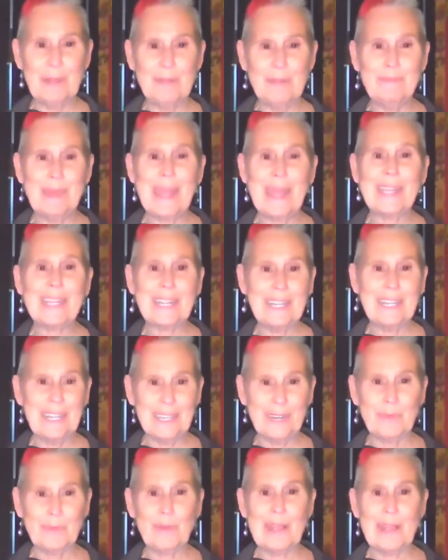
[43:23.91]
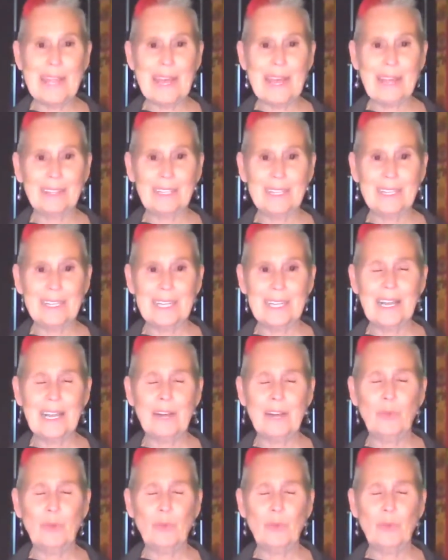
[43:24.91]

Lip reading: and making it a reality.